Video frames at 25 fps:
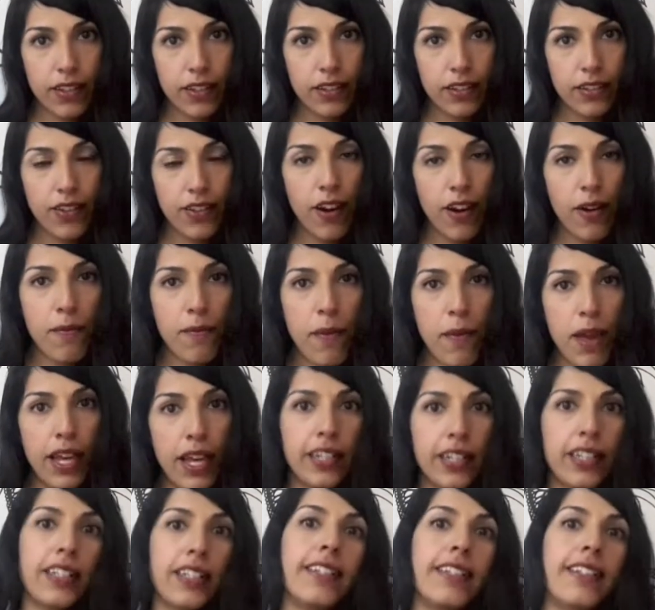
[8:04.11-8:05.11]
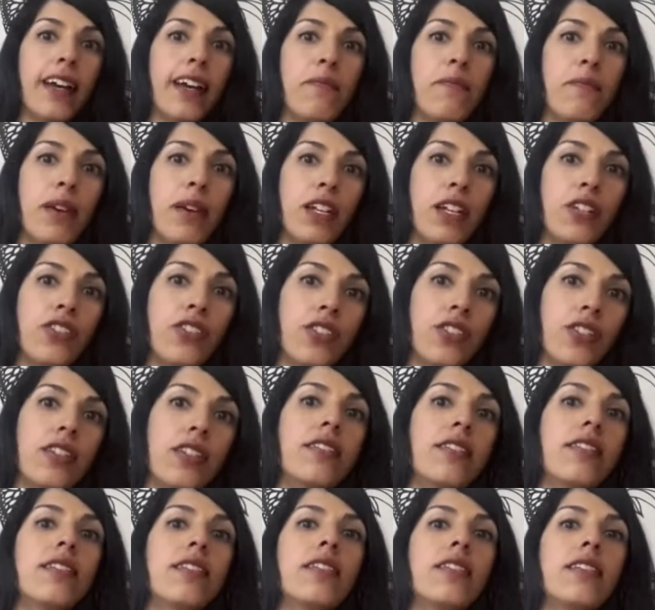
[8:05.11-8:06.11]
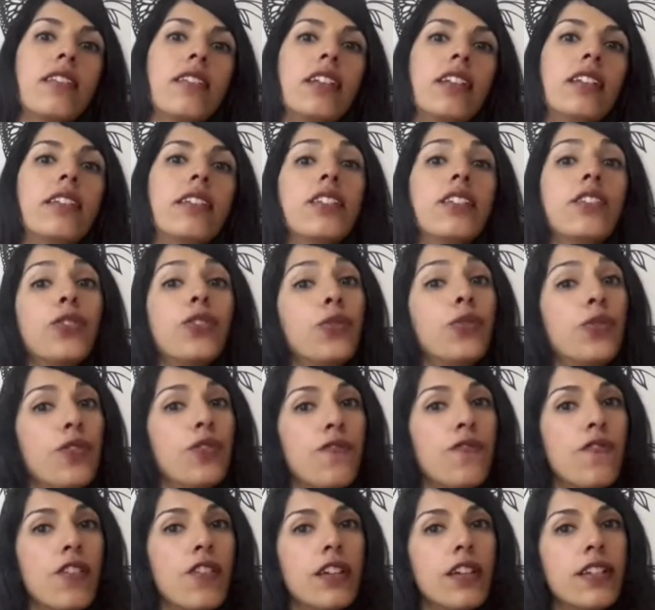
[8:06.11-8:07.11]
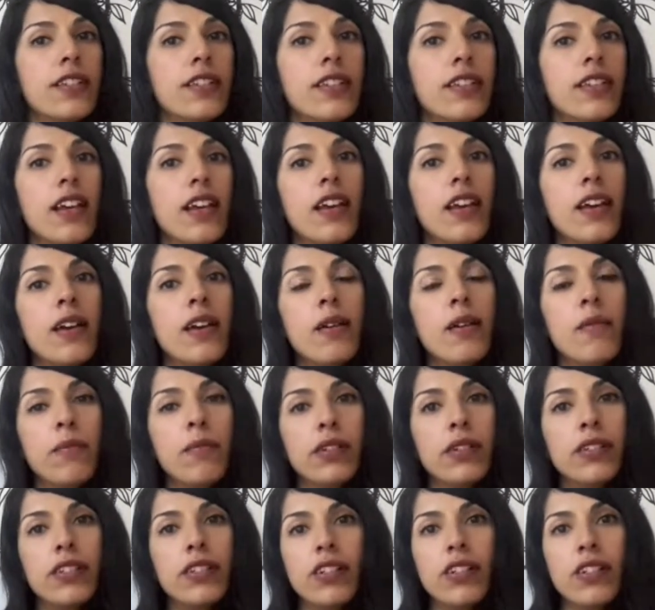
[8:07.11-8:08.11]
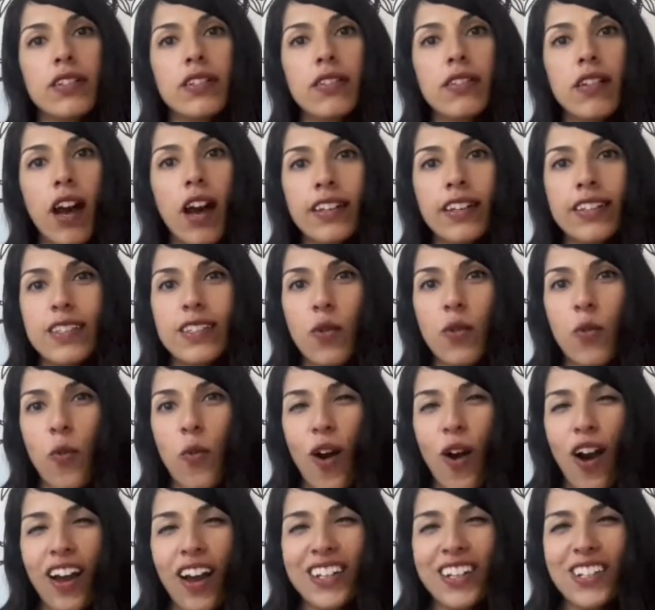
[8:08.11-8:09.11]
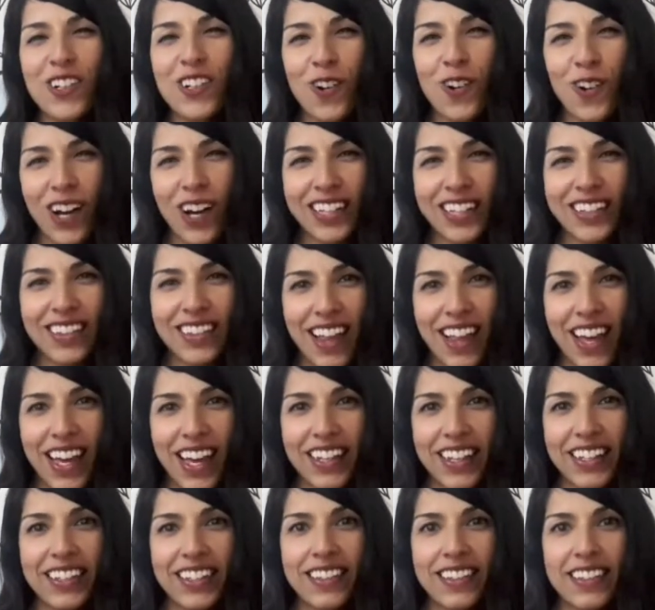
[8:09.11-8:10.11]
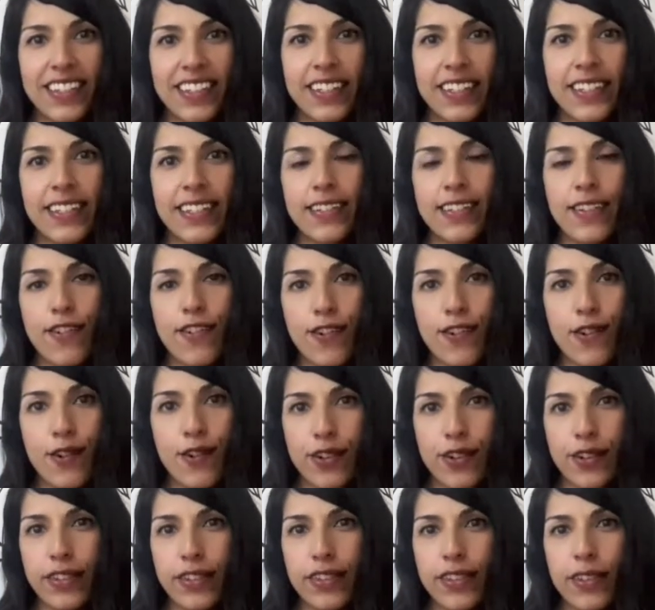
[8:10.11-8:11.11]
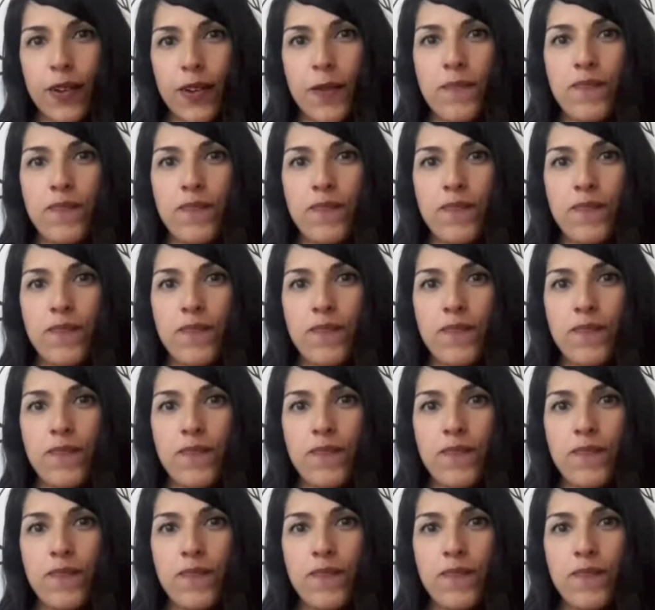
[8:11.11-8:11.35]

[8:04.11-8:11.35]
There are many dimensions in this universe, but there is not one quite like this earth.